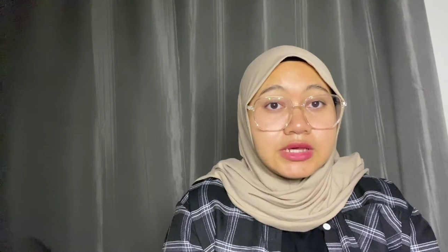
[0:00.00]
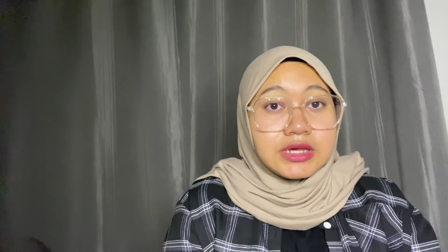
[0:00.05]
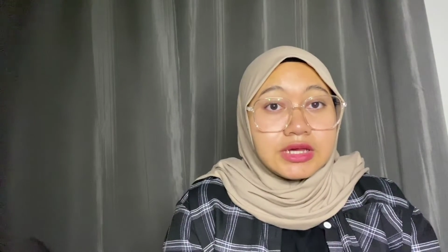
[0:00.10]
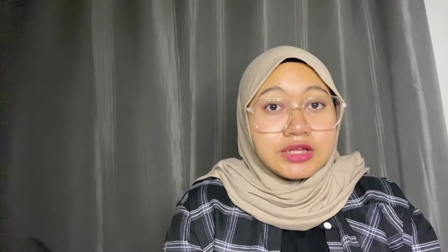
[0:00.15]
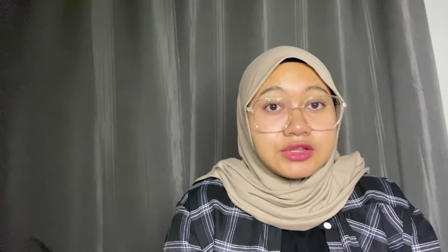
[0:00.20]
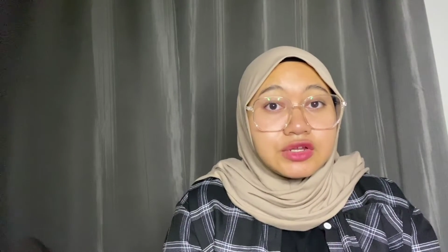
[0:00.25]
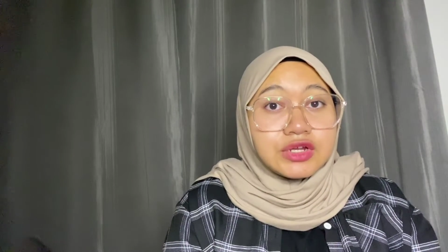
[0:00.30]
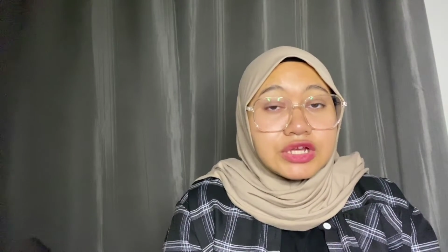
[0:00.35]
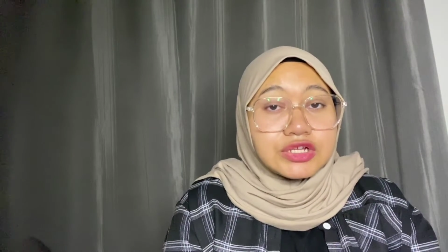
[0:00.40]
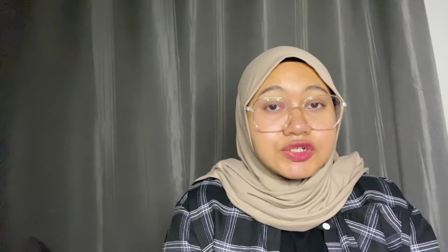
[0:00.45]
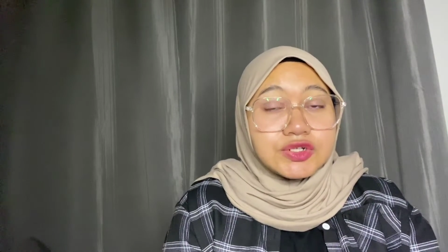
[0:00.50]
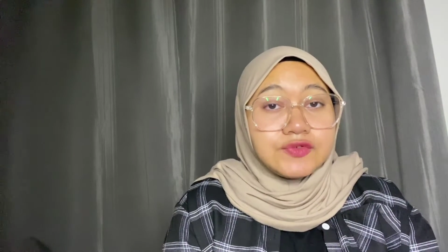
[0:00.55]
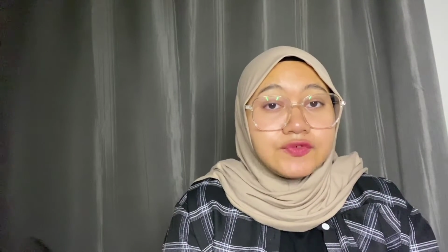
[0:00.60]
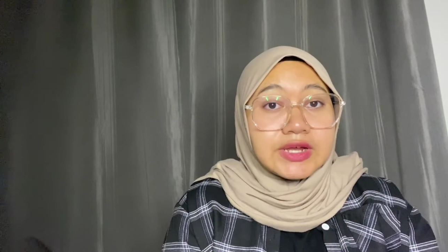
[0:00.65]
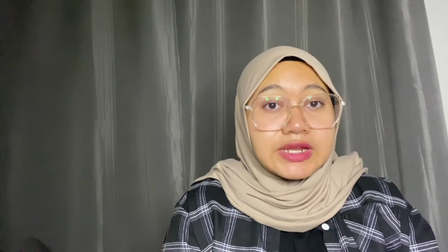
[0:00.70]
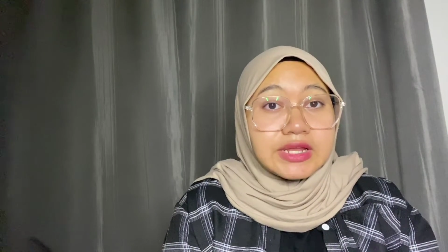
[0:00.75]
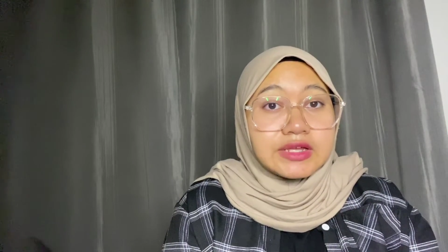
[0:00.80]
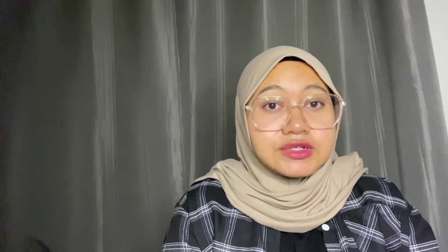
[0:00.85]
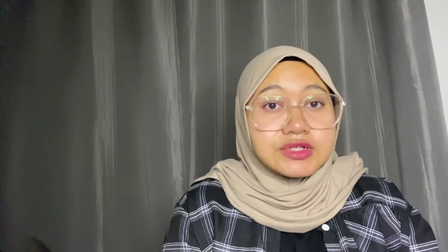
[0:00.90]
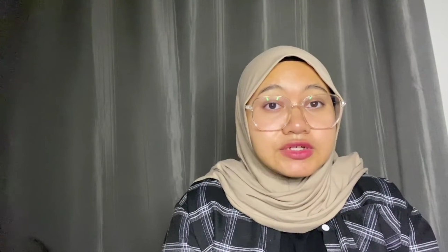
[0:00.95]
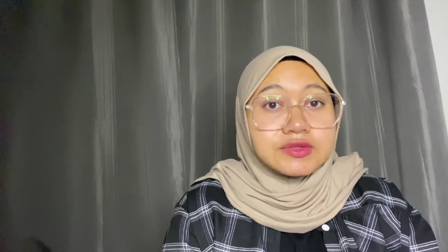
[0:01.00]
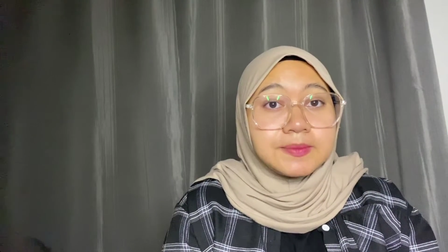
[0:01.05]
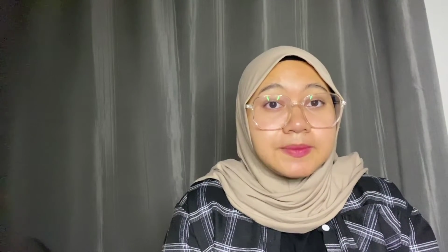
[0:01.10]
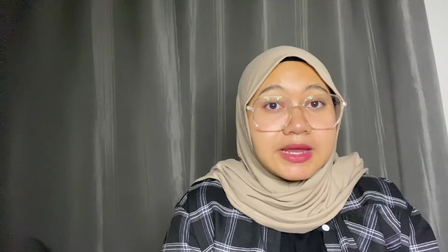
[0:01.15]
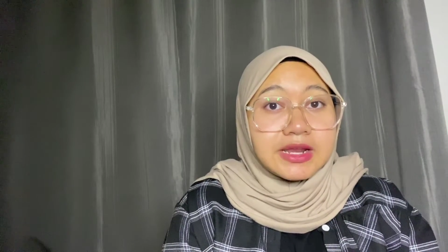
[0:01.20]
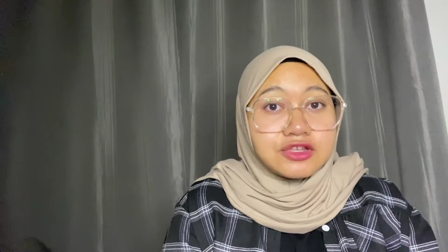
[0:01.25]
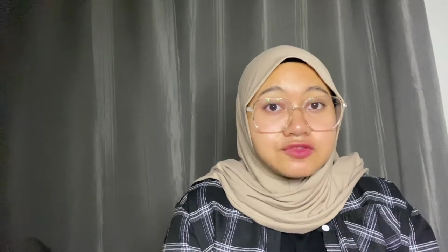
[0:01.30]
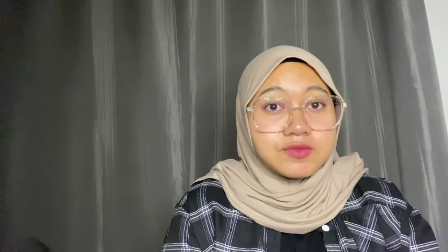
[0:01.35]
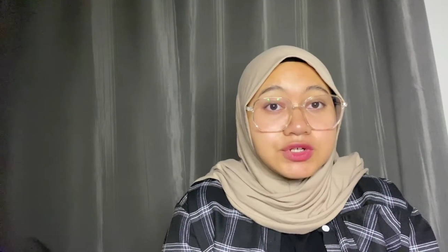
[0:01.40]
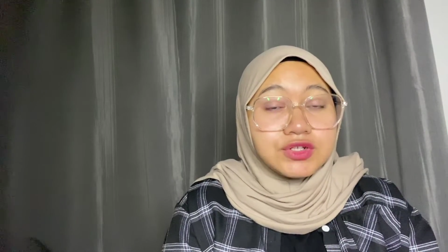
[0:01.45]
International financial
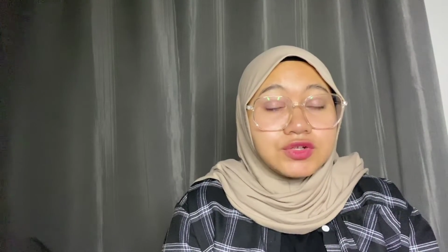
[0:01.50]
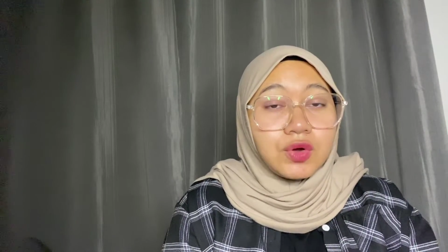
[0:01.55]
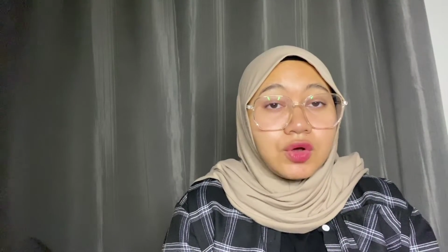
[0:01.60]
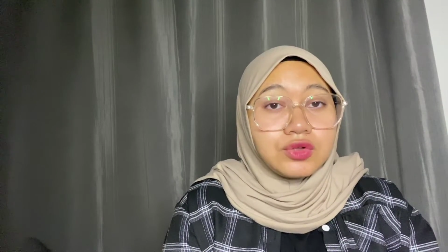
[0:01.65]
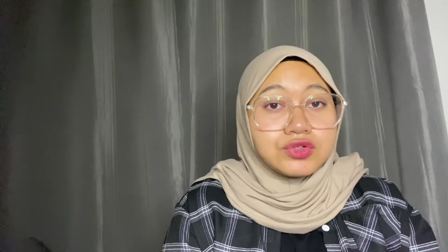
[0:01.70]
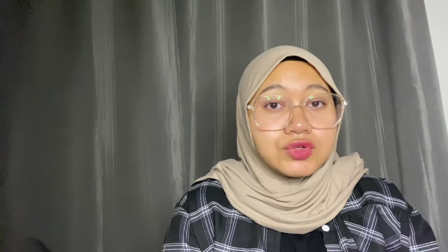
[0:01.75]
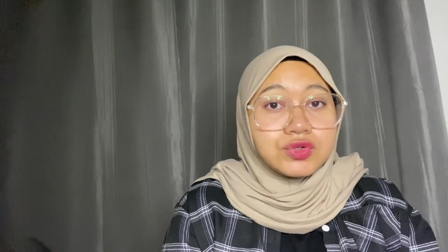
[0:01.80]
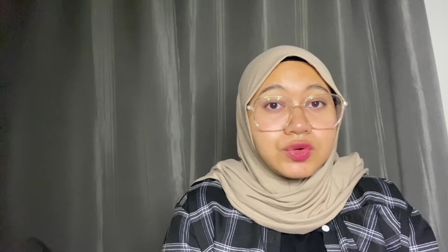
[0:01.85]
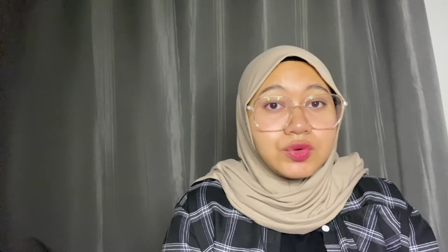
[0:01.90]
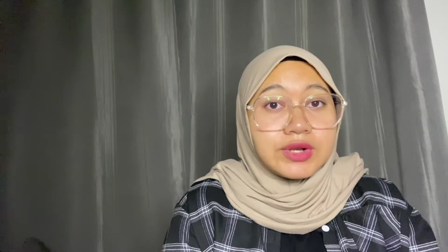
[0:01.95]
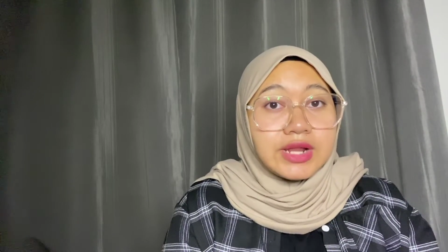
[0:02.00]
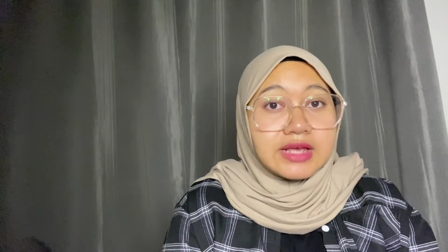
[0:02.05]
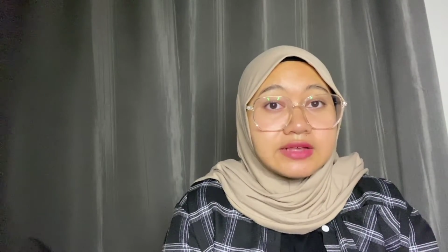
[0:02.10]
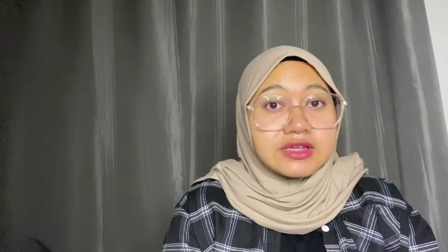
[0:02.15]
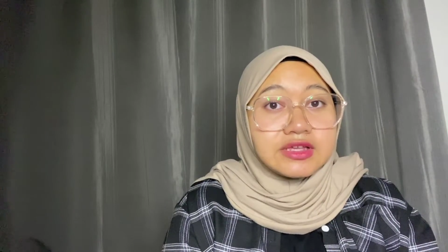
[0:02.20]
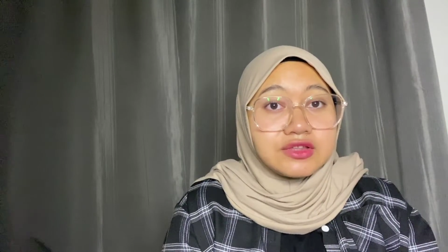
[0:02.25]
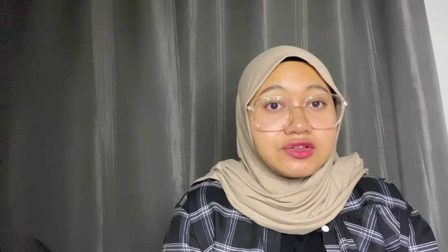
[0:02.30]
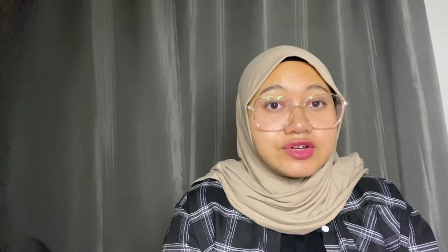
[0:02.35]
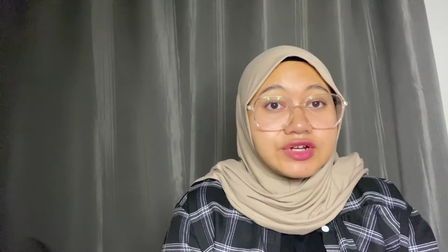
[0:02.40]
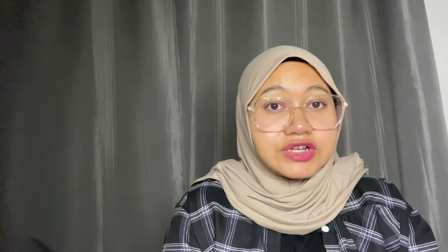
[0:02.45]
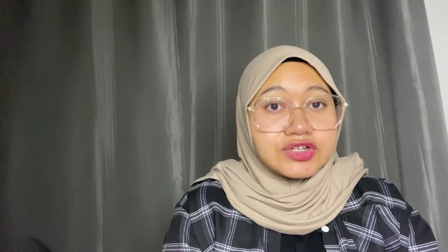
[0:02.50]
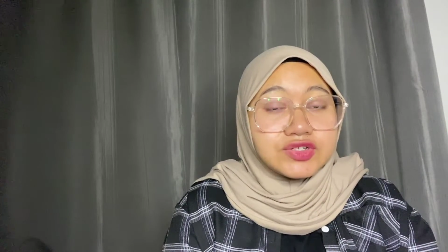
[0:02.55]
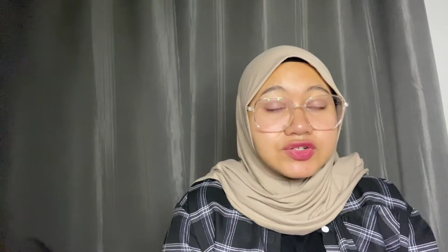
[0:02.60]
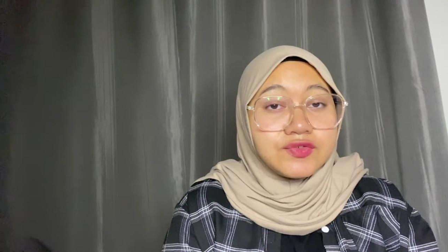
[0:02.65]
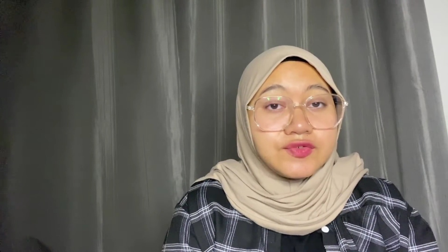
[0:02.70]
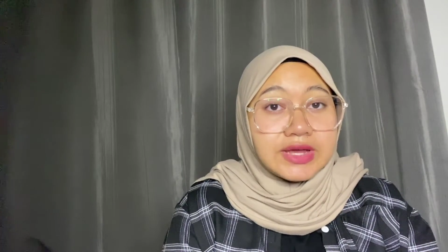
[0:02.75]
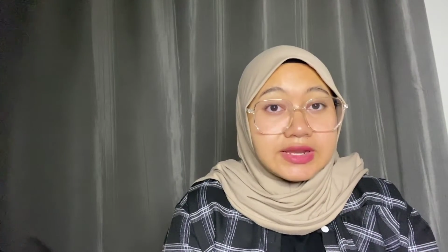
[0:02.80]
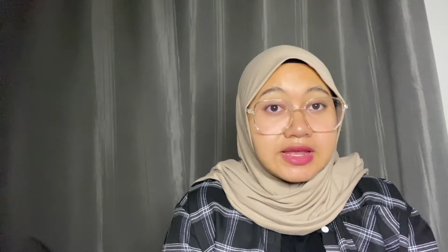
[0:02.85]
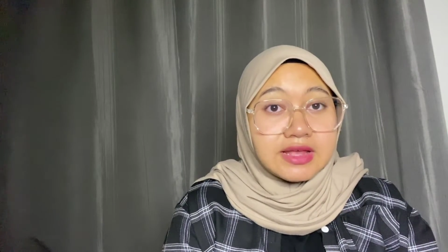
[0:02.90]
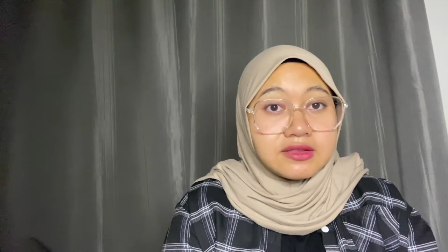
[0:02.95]
management, also known as international
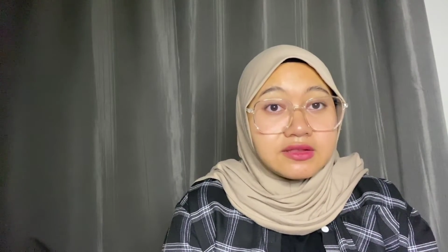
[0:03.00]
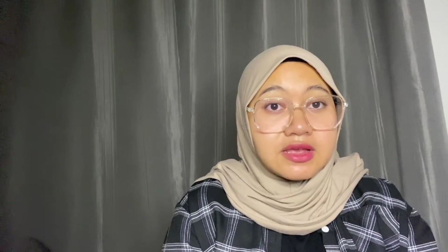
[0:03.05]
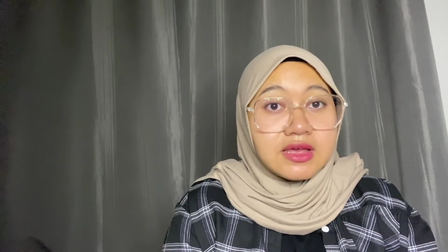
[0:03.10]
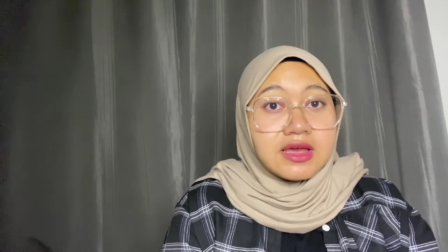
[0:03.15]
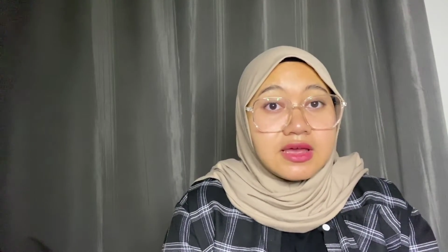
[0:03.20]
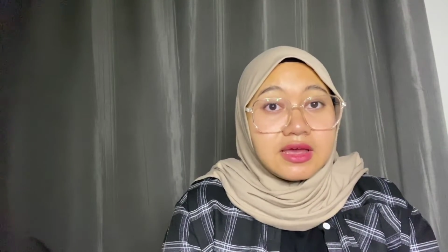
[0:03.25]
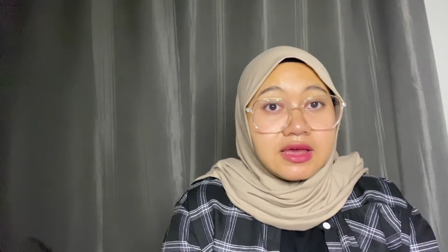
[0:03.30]
finance,